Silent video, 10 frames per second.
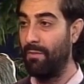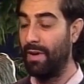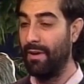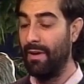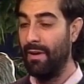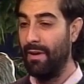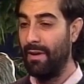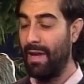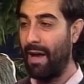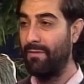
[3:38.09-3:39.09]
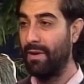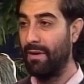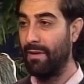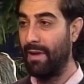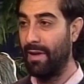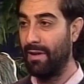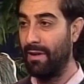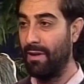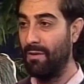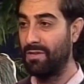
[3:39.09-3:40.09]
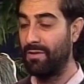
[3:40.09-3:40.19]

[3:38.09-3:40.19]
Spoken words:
But NAFTA and U.S.